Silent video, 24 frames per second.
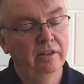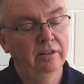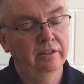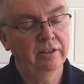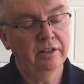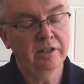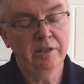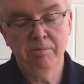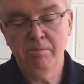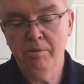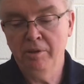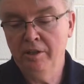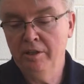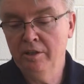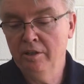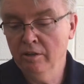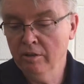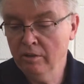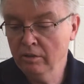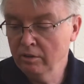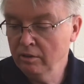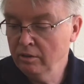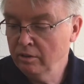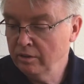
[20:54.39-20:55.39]
The
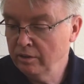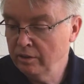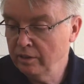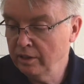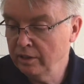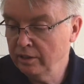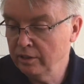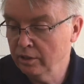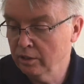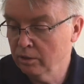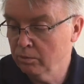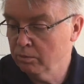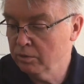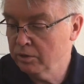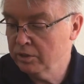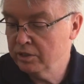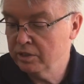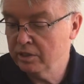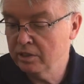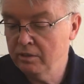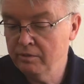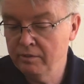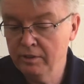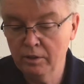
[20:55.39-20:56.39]
speaker that you're
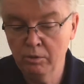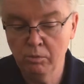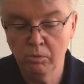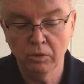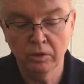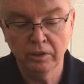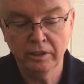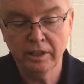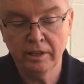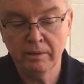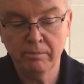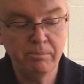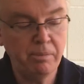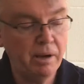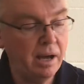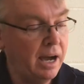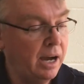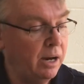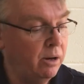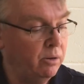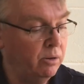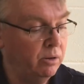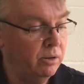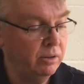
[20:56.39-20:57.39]
receiving will get
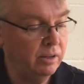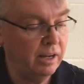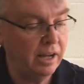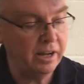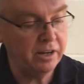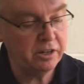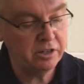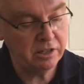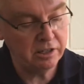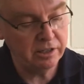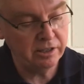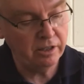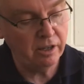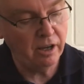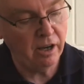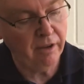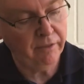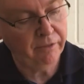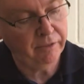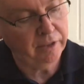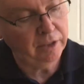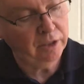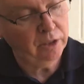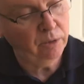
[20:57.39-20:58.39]
power actually
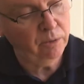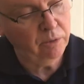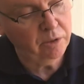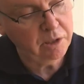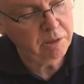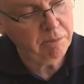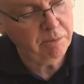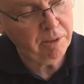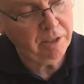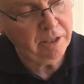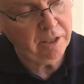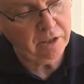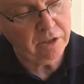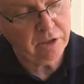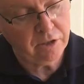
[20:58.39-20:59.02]
off the USB.